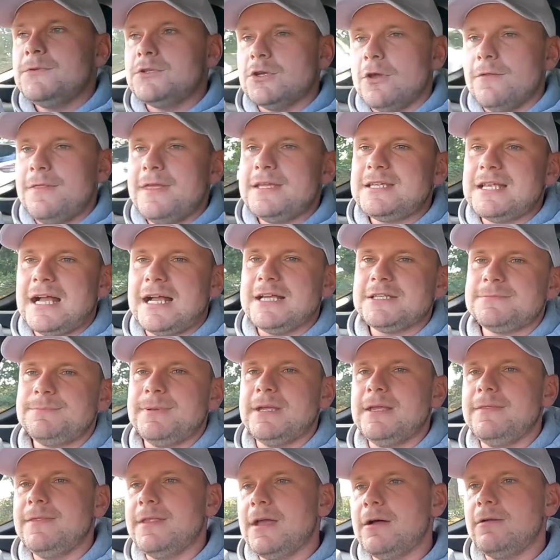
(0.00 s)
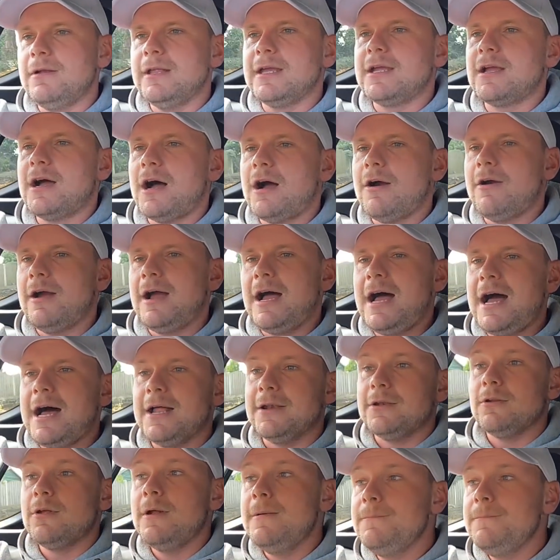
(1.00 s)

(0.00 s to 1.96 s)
so this has been the only car I had,